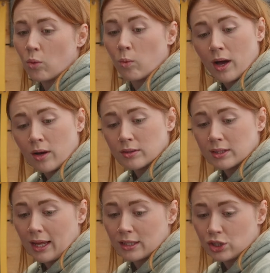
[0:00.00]

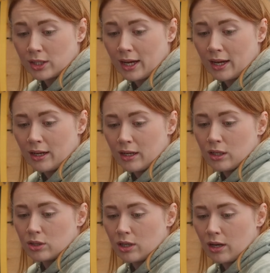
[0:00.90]
Worlds last year,
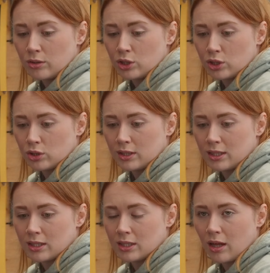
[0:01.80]
so she just
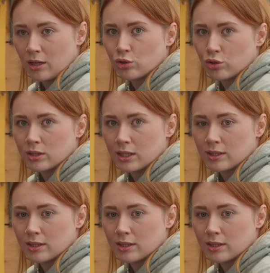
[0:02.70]
needs to like trust